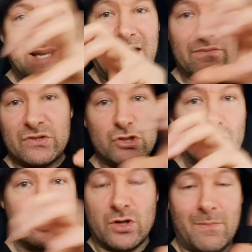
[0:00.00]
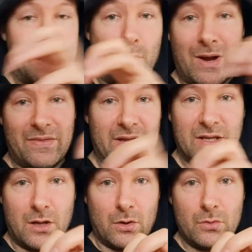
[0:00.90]
to have the children no matter where they
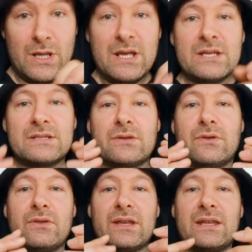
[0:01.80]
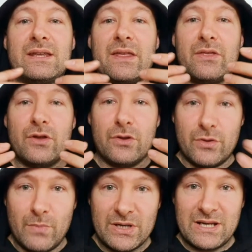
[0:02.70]
go so that they can get the
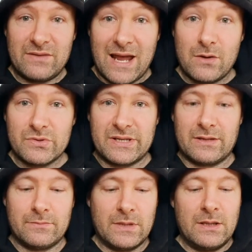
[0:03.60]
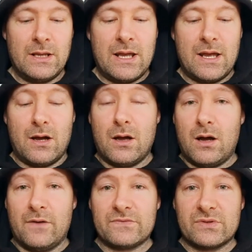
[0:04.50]
money and the housing
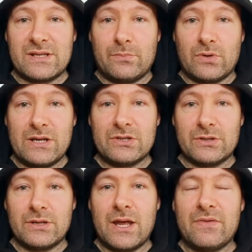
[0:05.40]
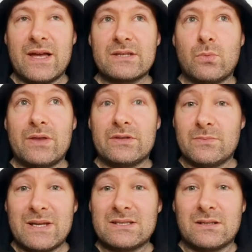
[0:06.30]
after a separation. And that's where the
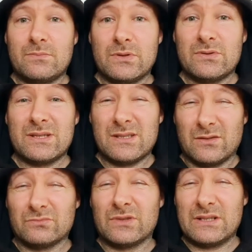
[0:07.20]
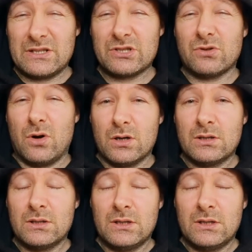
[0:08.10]
domestic abuse is like really strong.